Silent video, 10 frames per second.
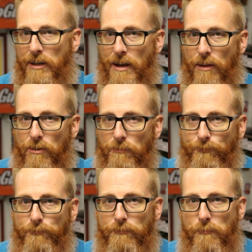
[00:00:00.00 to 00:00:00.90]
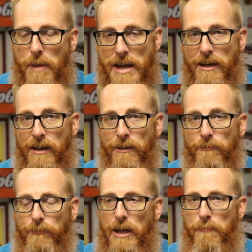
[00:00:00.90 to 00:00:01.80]
together
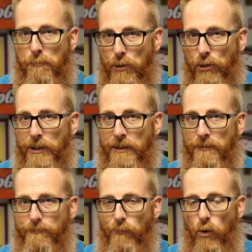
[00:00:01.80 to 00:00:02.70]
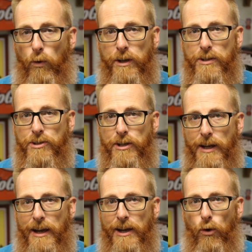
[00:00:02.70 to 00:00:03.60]
making and building what is
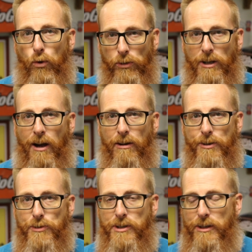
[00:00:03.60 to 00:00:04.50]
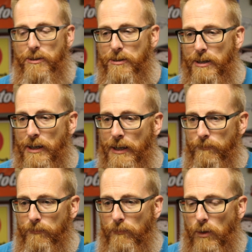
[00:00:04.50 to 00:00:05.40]
today Olde Carr Auto Sales.
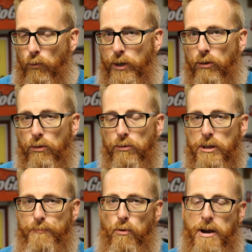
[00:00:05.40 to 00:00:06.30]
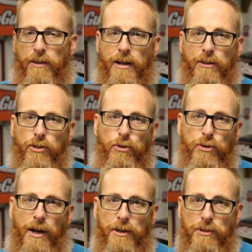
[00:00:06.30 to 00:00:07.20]
We grew to the point that in two
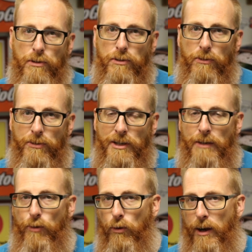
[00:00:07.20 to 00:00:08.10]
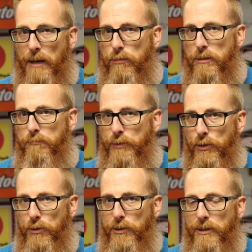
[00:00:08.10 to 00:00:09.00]
thousand thirteen we were able to
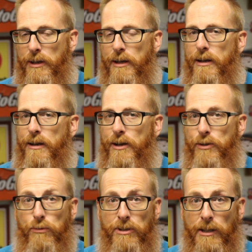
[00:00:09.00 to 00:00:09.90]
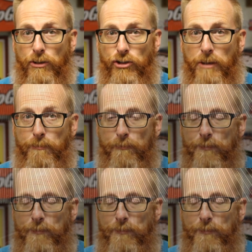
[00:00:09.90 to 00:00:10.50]
build a new dealership,